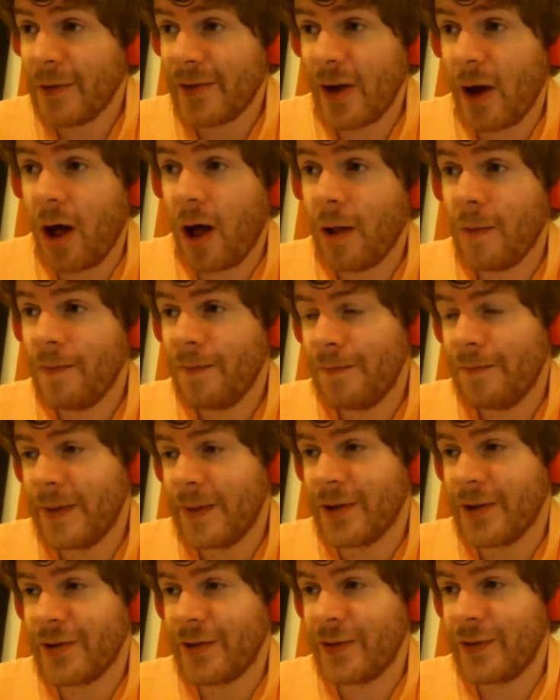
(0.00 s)
And that was
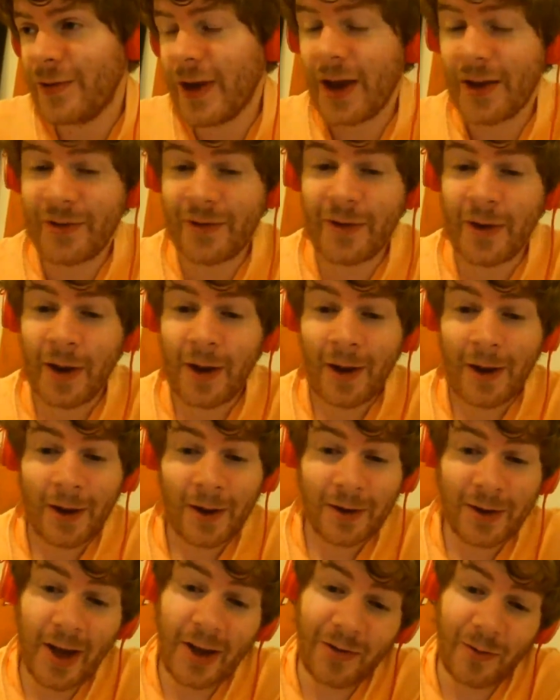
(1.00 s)
all, because yes,
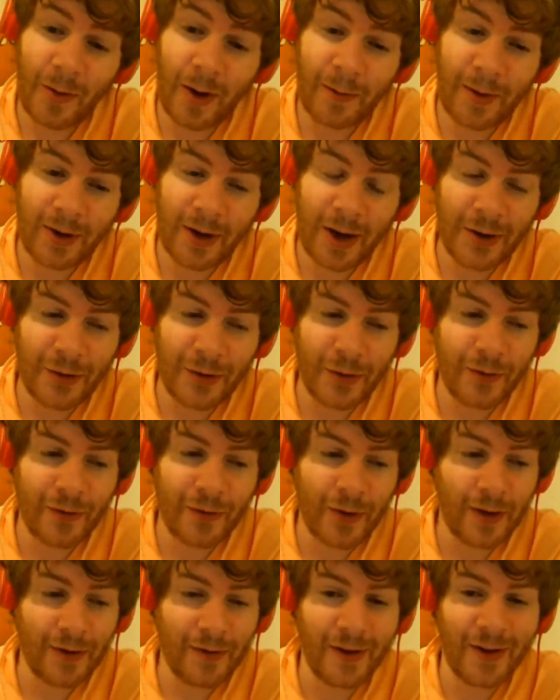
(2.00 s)
women, I
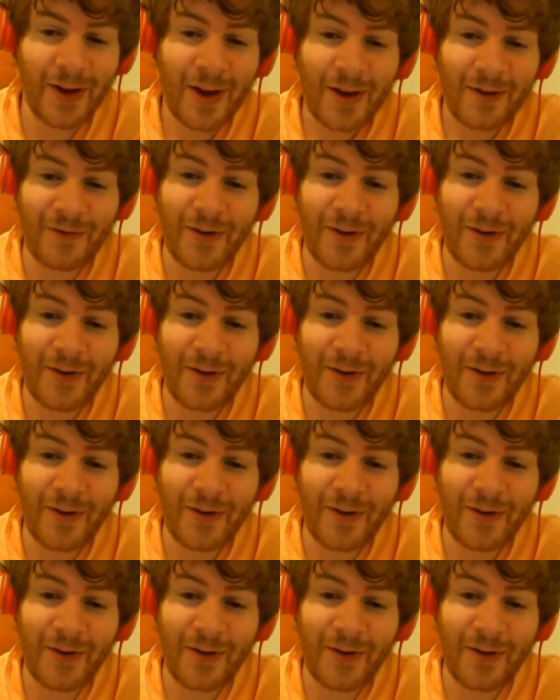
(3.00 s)
do